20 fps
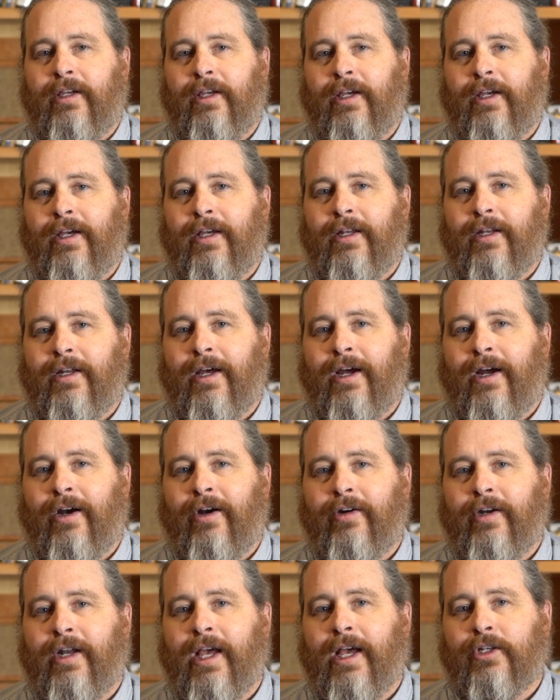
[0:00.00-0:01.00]
at
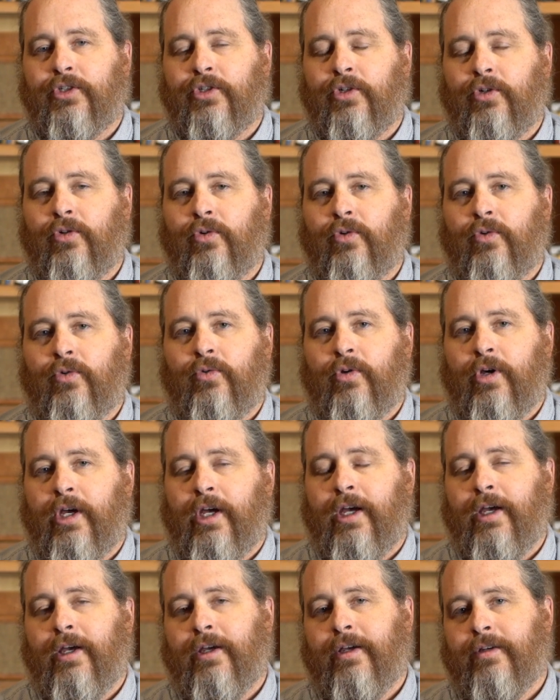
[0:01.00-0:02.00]
our national
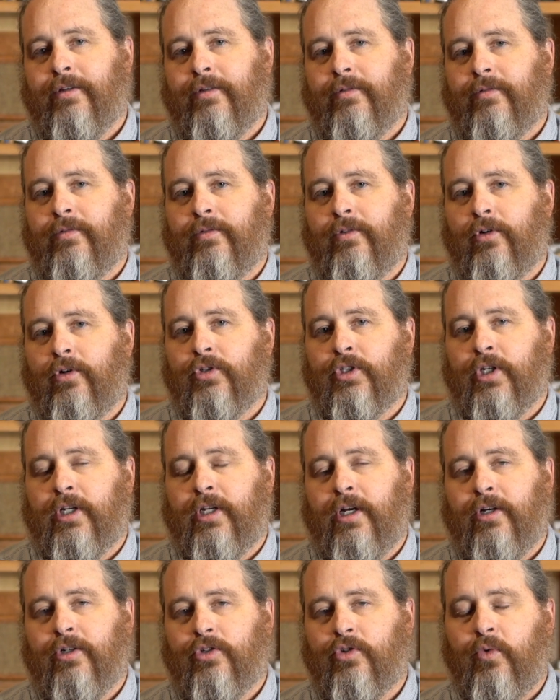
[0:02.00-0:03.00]
urgent
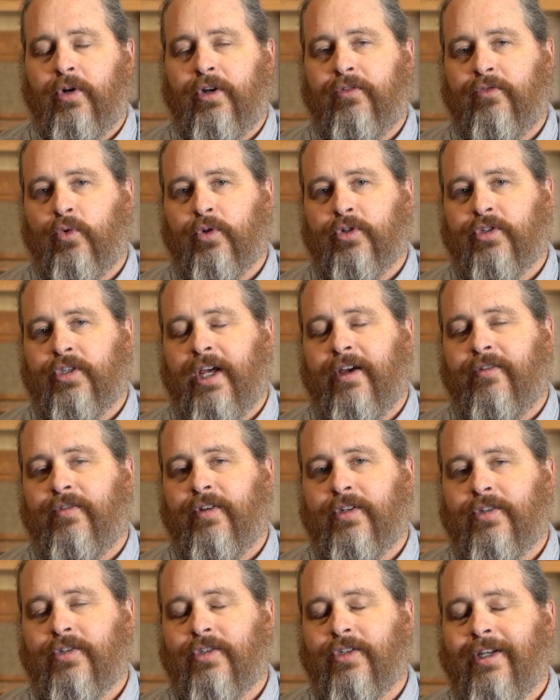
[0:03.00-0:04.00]
care
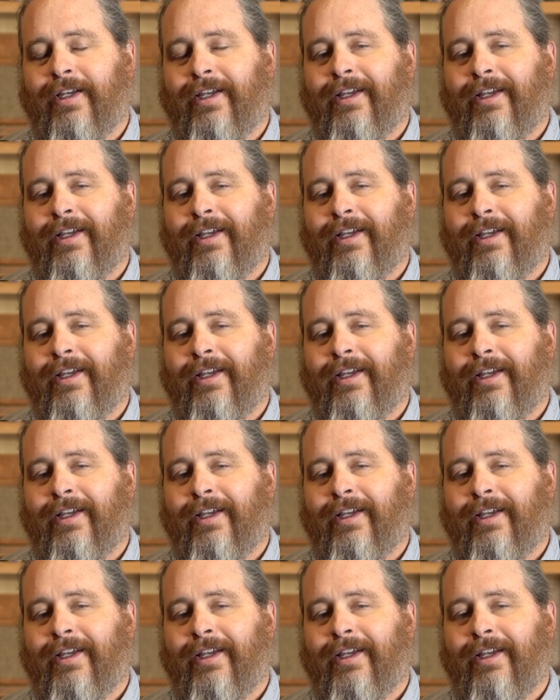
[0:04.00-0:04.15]
24/7s,